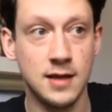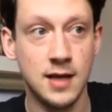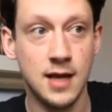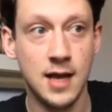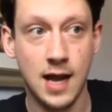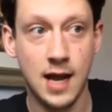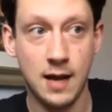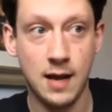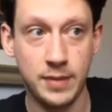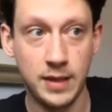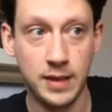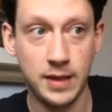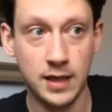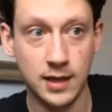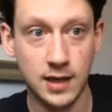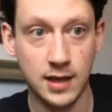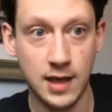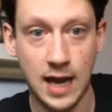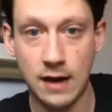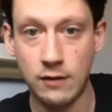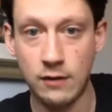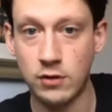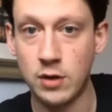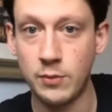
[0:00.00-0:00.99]
and be like,
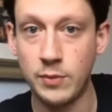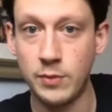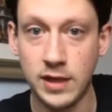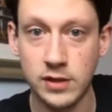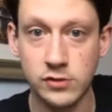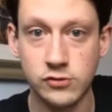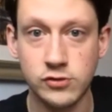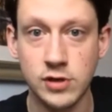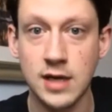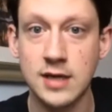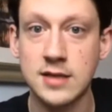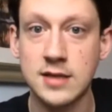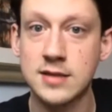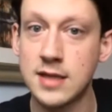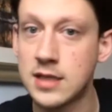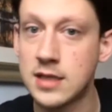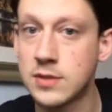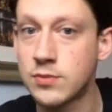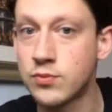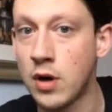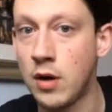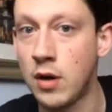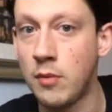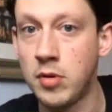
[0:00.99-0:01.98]
how can we address this
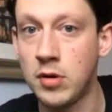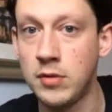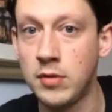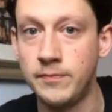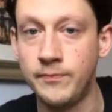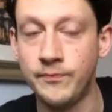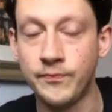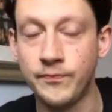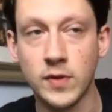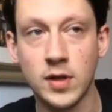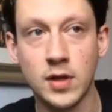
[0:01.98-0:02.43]
problem?